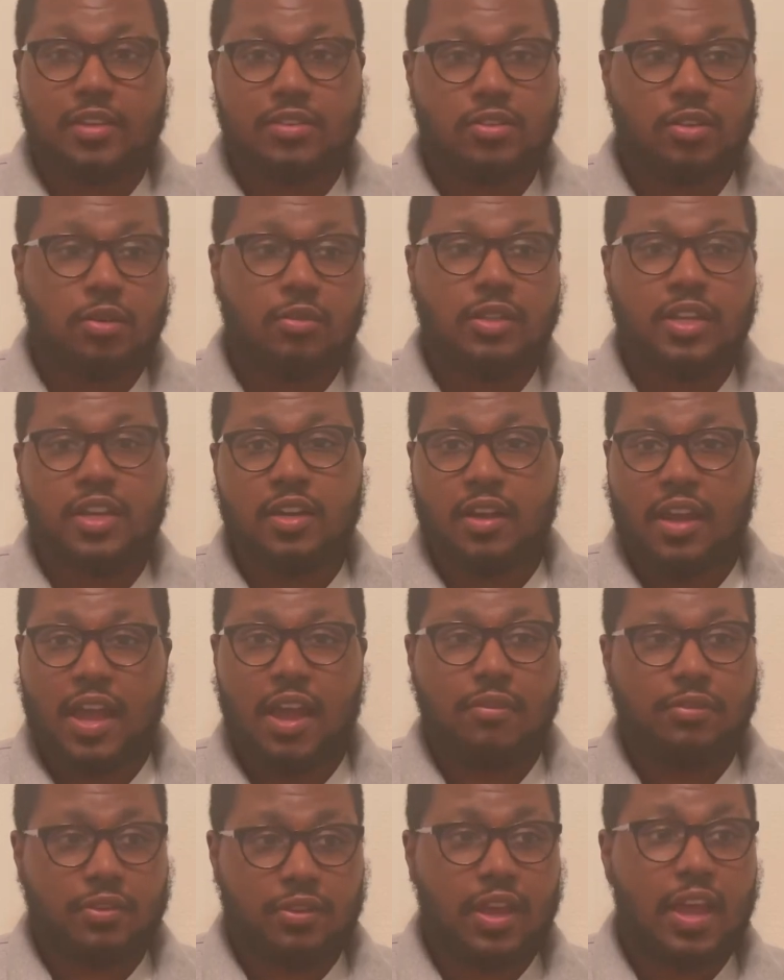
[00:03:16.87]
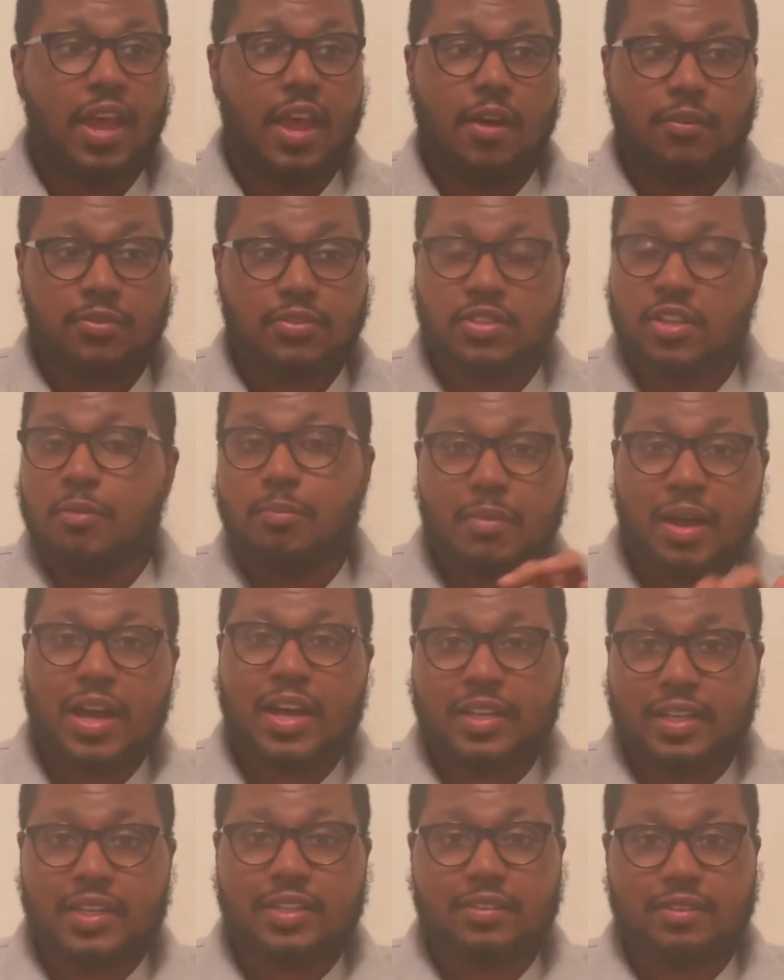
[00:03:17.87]
So they'll have to have somebody
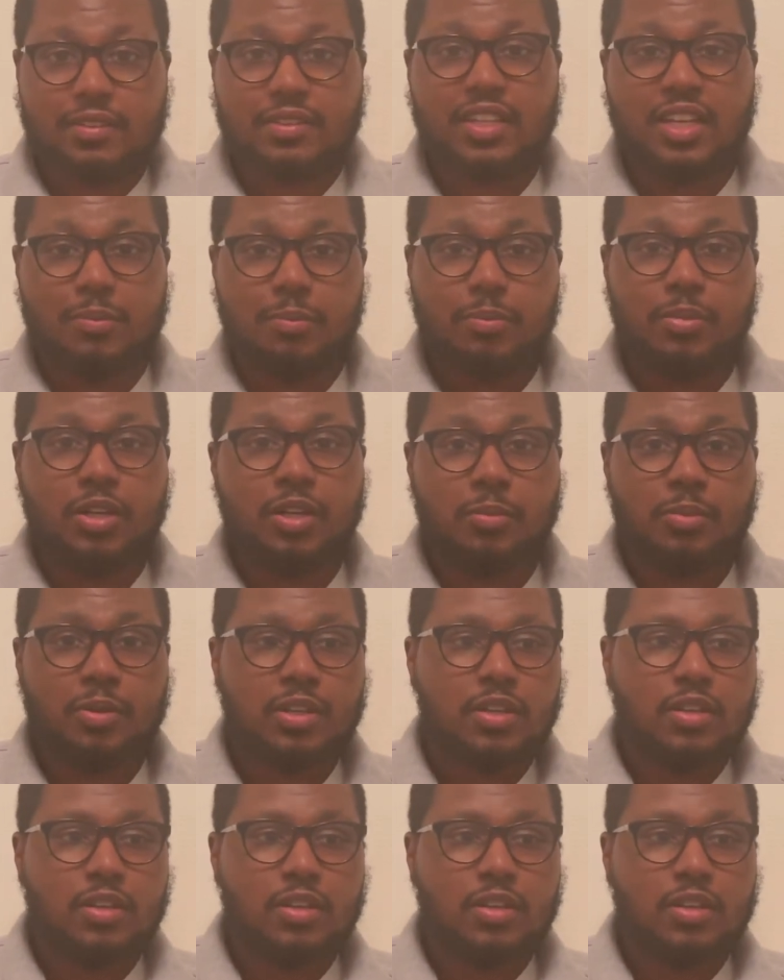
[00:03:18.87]
needs to step up